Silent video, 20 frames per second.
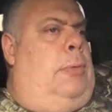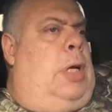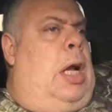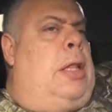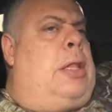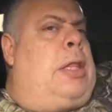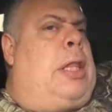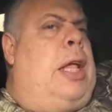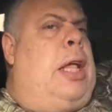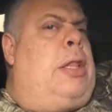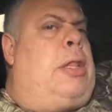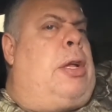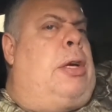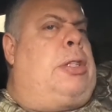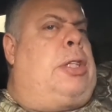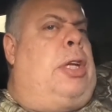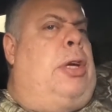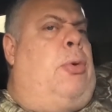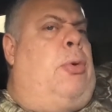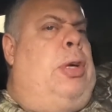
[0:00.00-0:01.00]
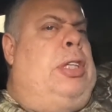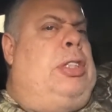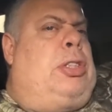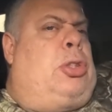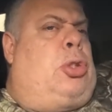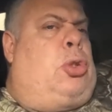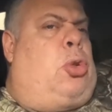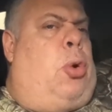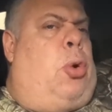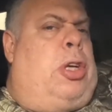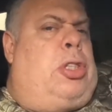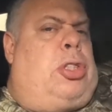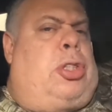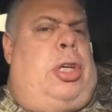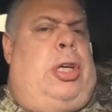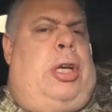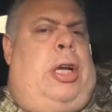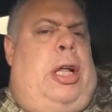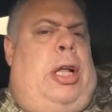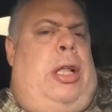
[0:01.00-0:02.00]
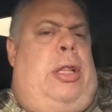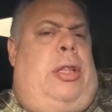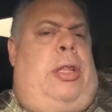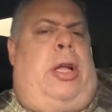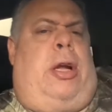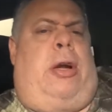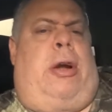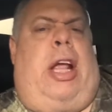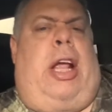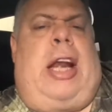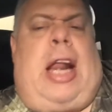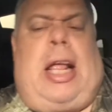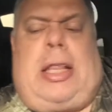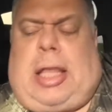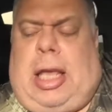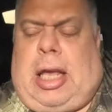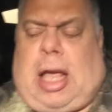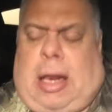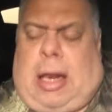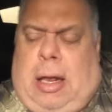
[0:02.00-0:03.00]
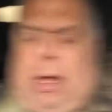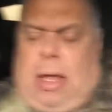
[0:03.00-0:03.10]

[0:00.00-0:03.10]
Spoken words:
think there's a restriction in there, and I think